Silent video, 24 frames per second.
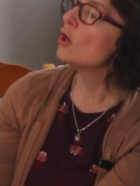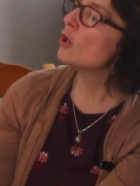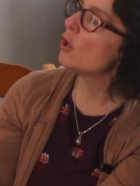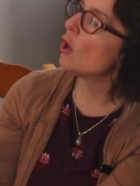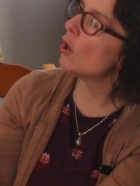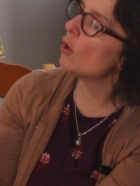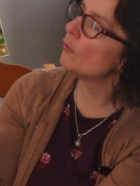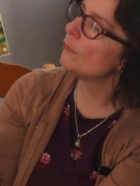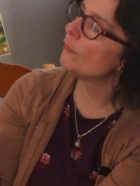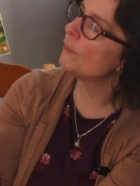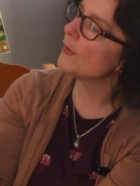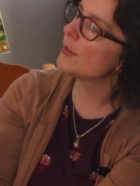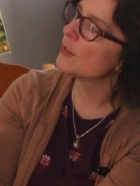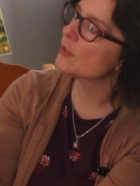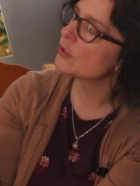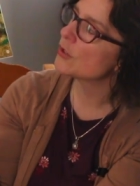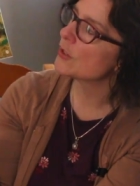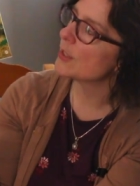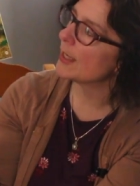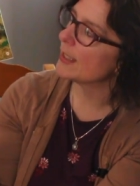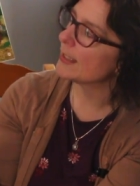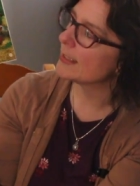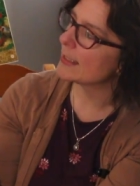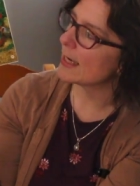
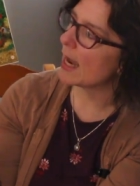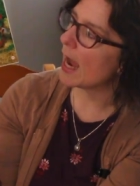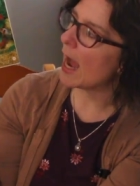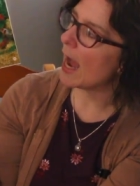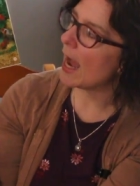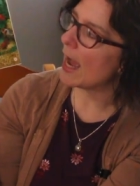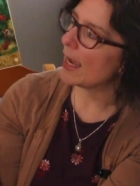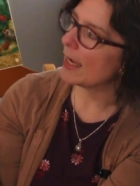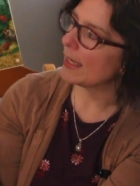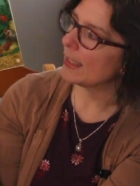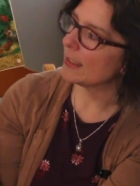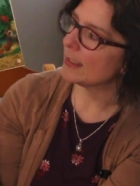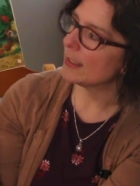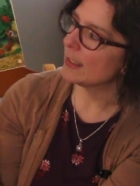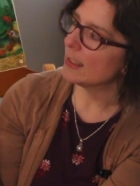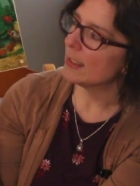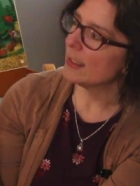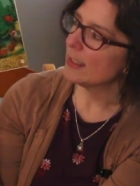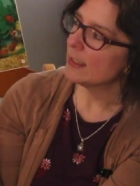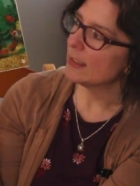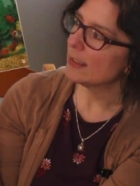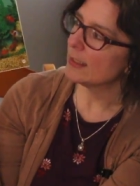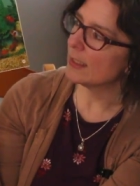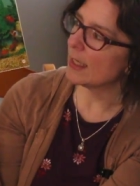Goldfish like to hide.
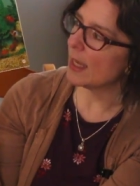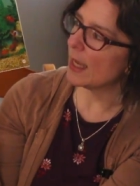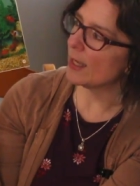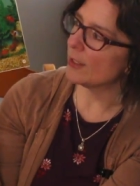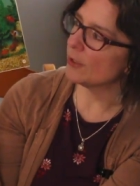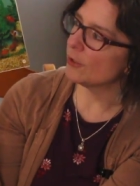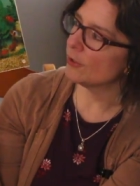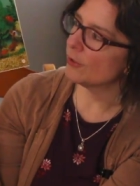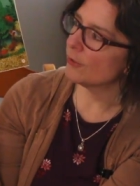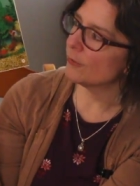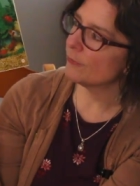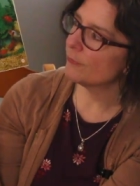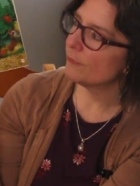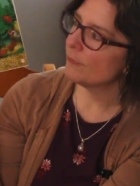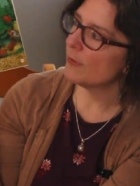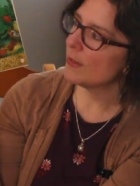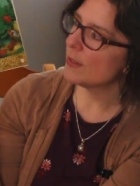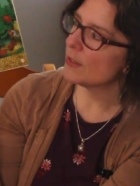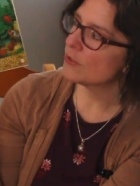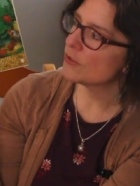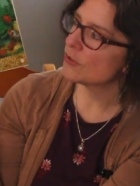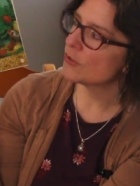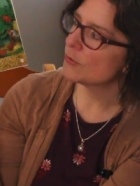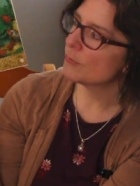Get your
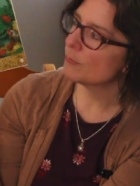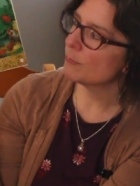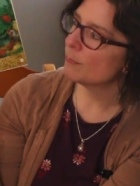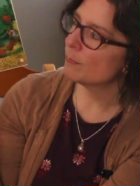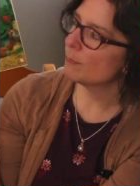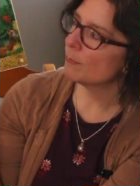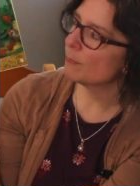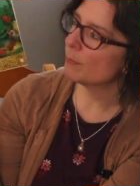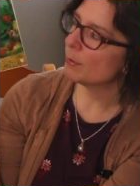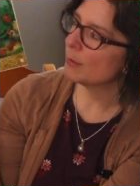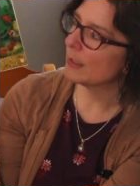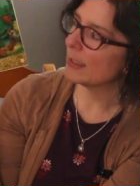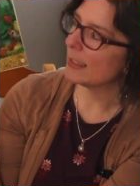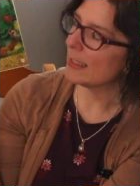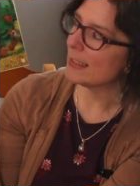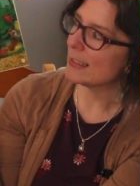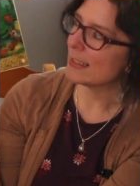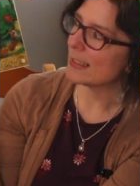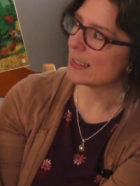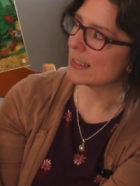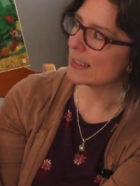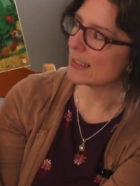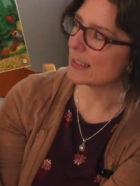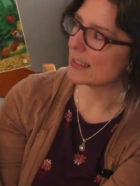fish
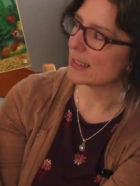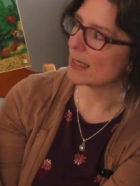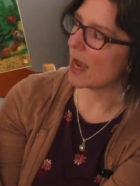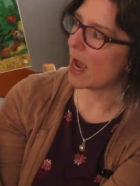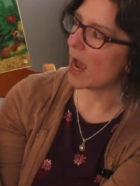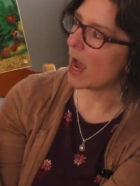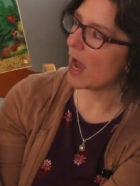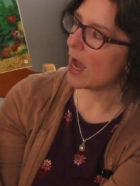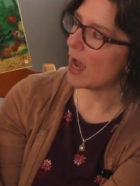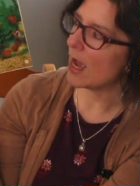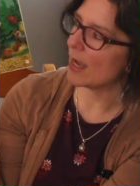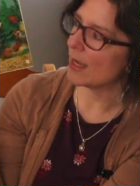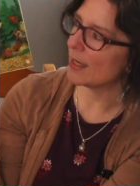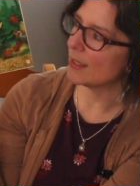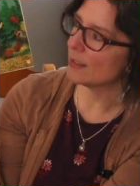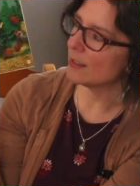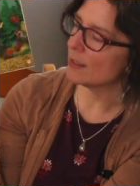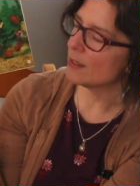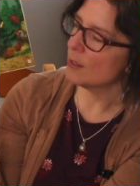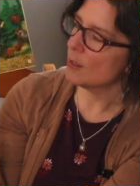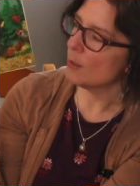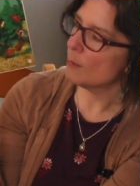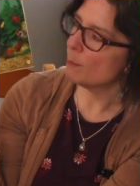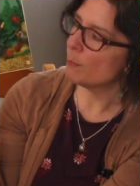places to hide.
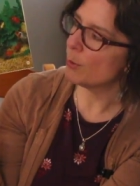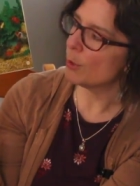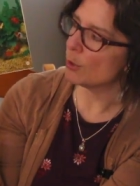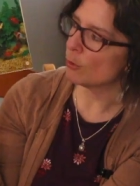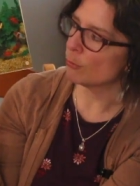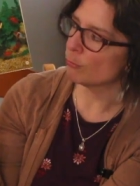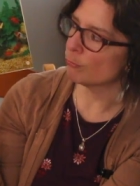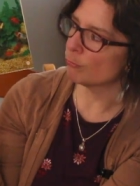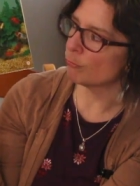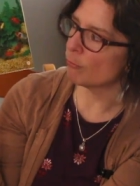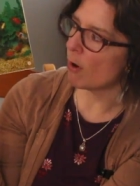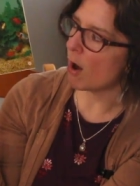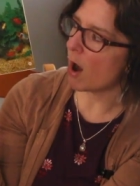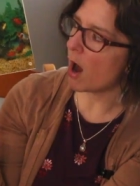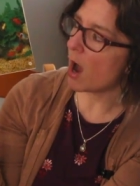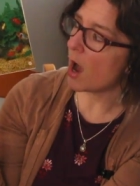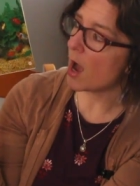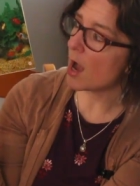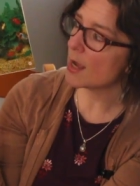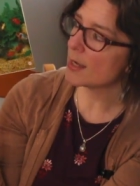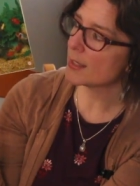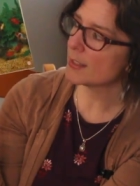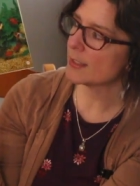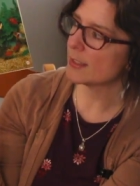Put
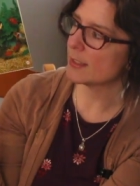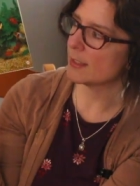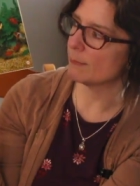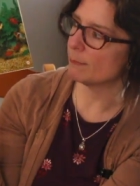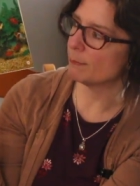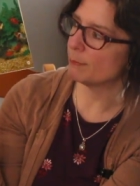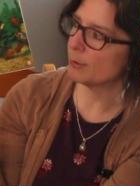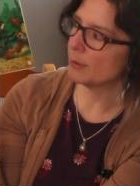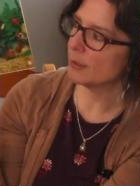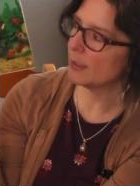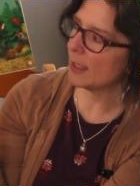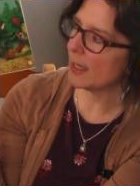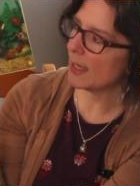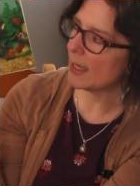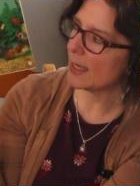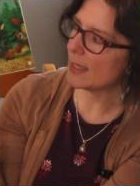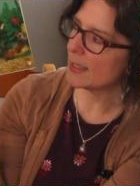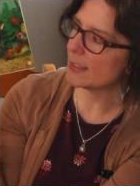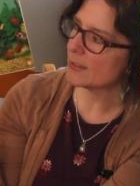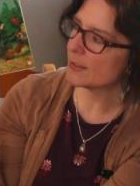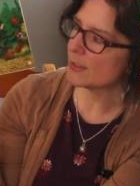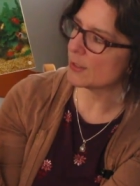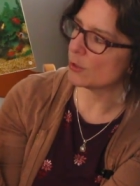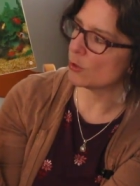rocks and
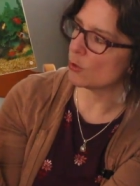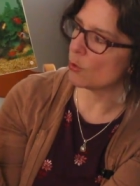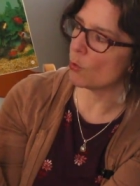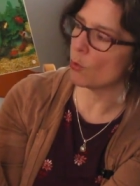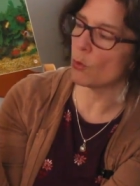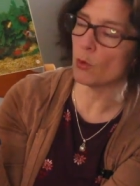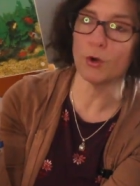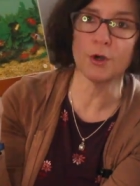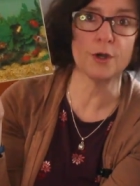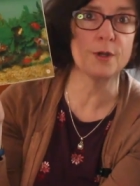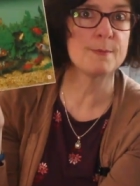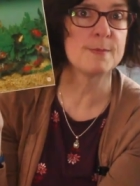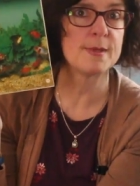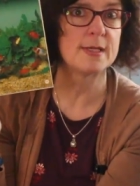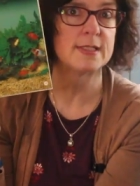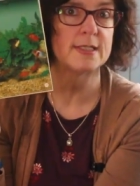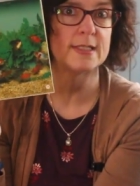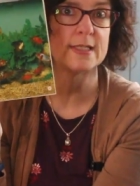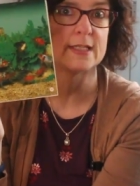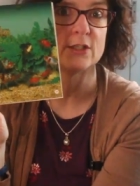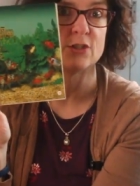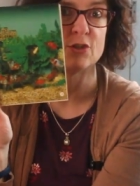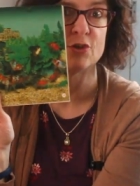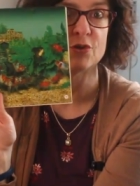plants and
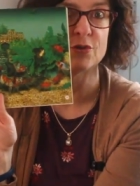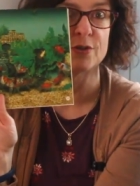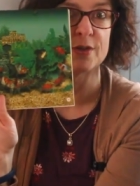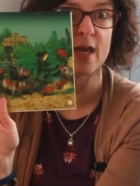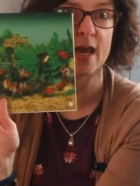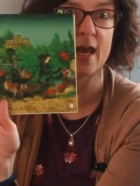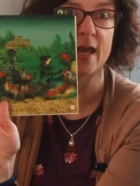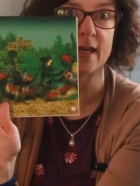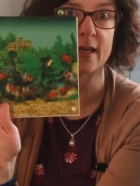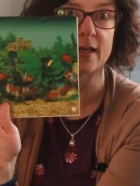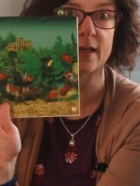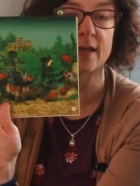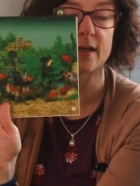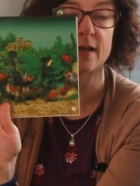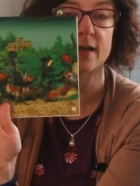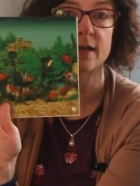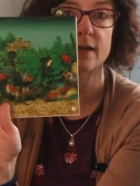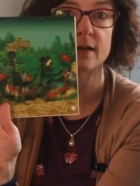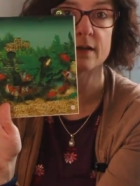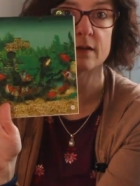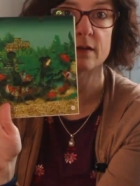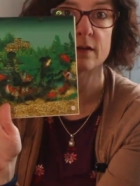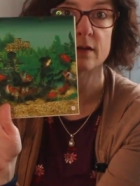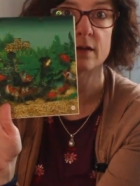ornaments in your tank.
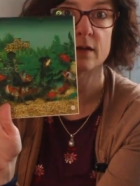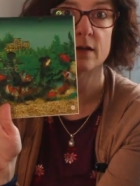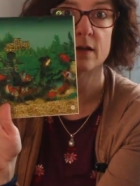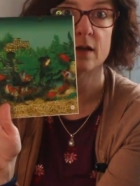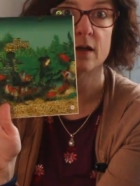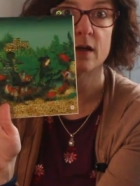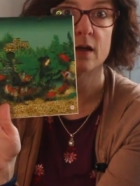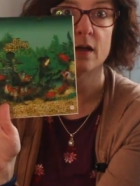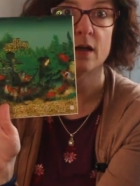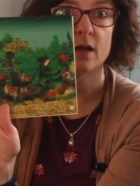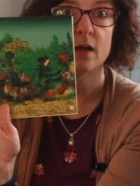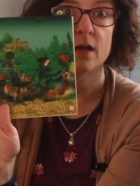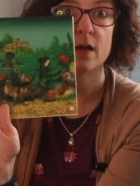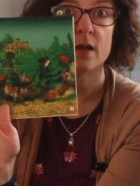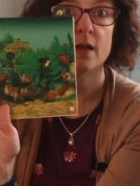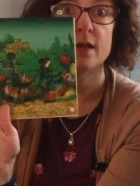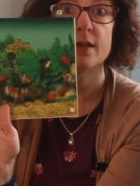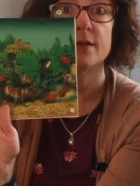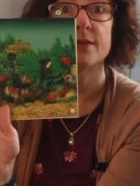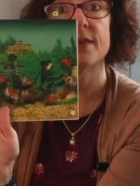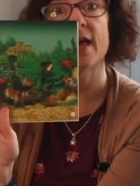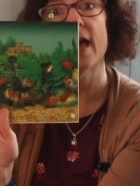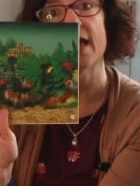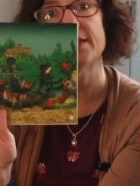
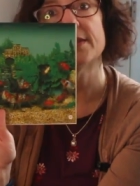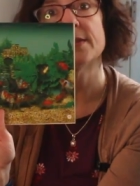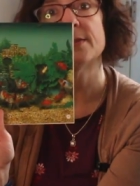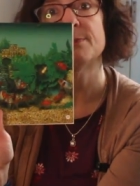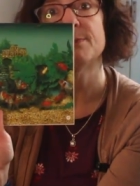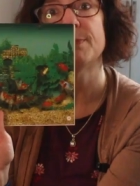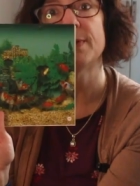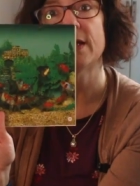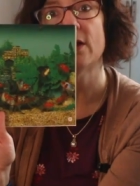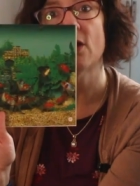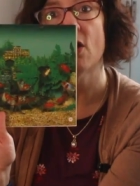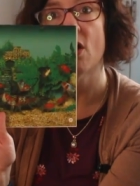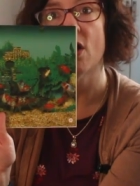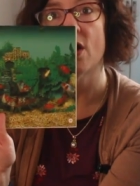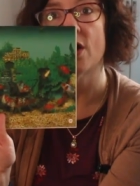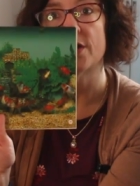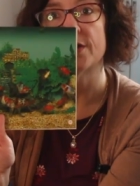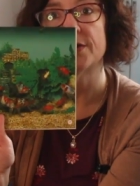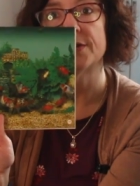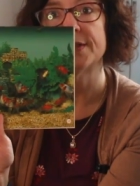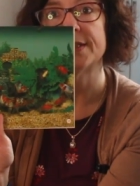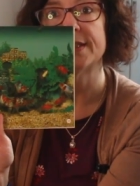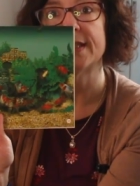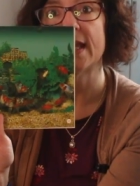That's
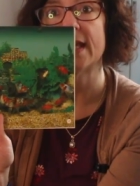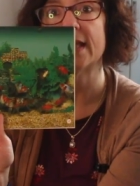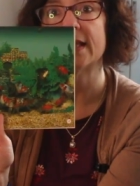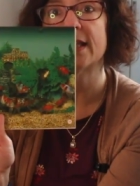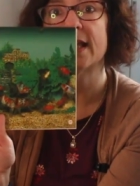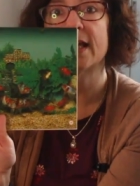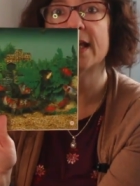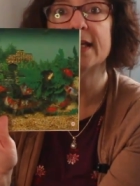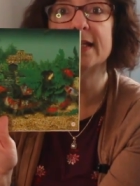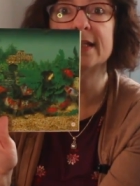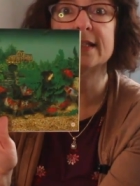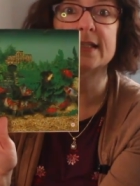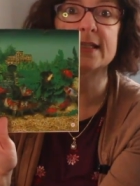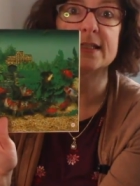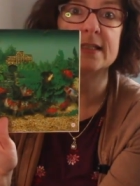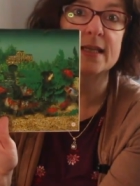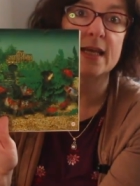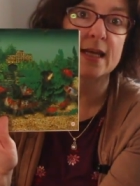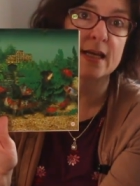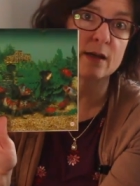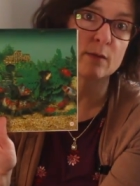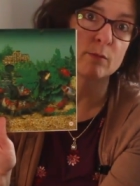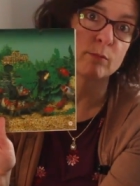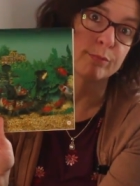because they like to
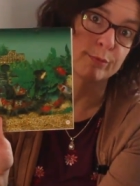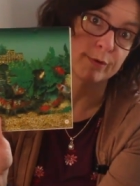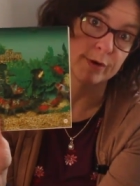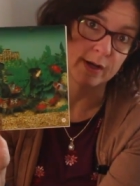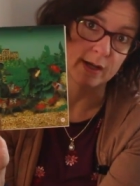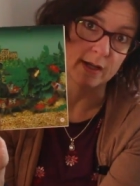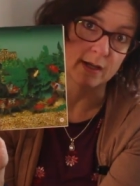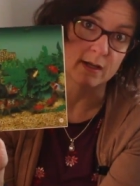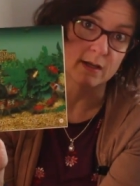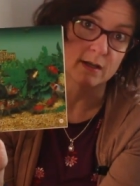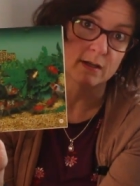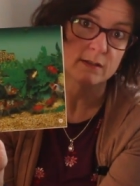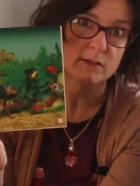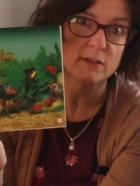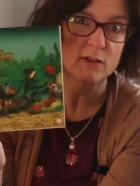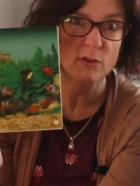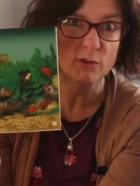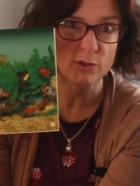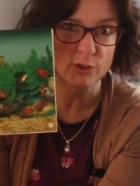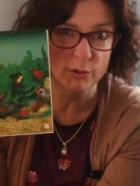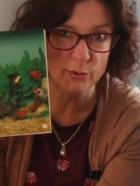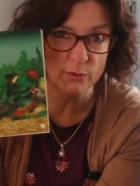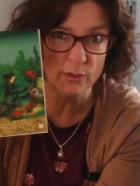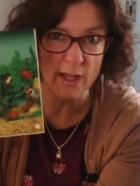take a break.
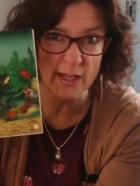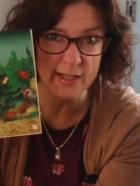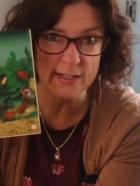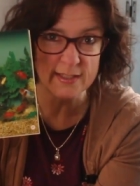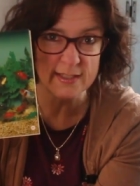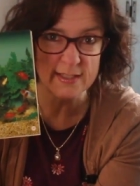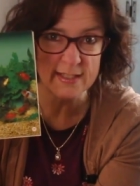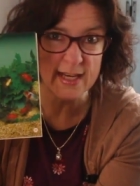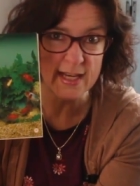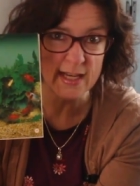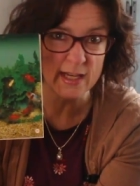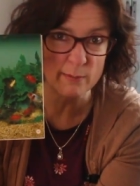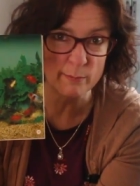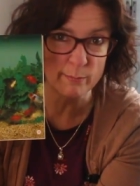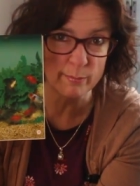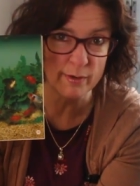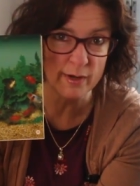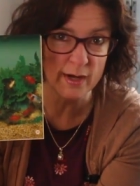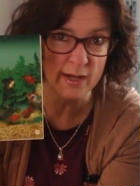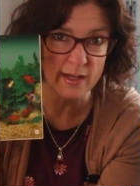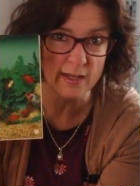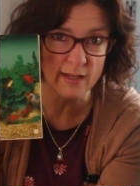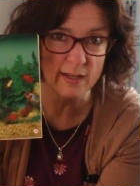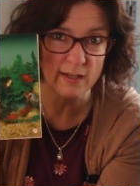Don't you like to take a
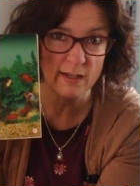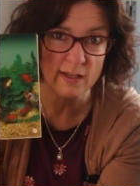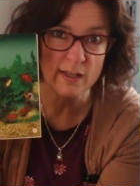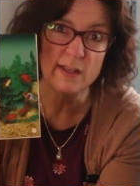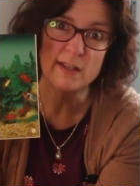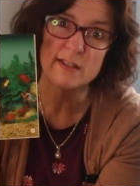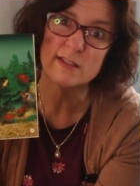break?